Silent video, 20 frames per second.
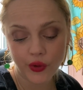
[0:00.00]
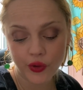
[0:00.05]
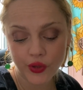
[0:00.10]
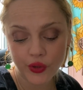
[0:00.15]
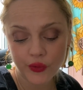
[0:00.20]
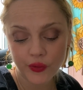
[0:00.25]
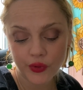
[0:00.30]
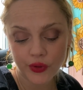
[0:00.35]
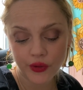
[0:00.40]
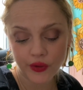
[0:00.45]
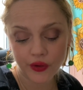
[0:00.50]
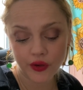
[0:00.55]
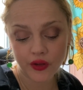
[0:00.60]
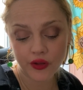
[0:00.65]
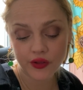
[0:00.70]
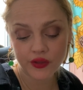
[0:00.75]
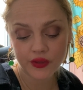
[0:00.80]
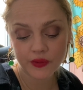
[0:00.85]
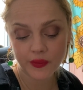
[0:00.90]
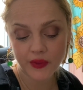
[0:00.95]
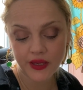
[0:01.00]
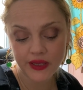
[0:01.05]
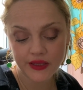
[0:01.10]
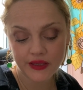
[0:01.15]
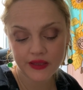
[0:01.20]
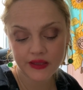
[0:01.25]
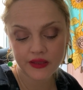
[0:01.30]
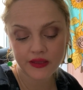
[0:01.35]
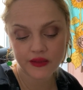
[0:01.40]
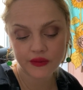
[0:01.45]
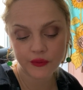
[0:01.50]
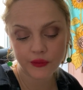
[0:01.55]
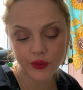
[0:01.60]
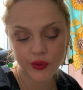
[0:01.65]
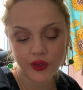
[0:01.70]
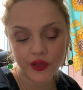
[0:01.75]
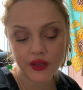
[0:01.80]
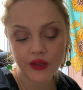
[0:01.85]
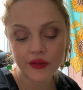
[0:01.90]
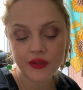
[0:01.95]
are you in their heart space?
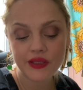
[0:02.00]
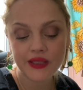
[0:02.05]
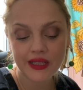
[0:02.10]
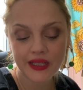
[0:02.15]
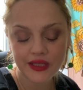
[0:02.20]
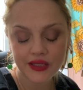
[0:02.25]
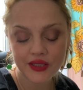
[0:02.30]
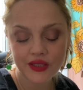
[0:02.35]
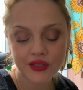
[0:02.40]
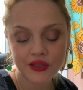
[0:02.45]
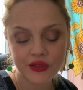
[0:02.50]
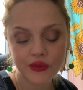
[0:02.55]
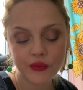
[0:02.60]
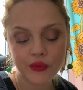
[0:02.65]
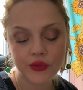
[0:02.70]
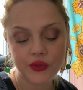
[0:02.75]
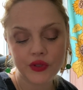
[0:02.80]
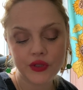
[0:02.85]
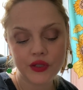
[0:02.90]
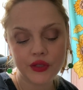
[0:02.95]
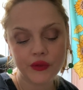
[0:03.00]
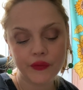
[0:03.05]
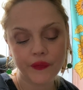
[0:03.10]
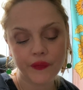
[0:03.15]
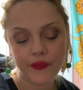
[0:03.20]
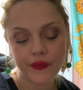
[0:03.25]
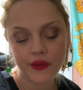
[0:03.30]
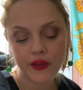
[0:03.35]
What are their intentions towards you?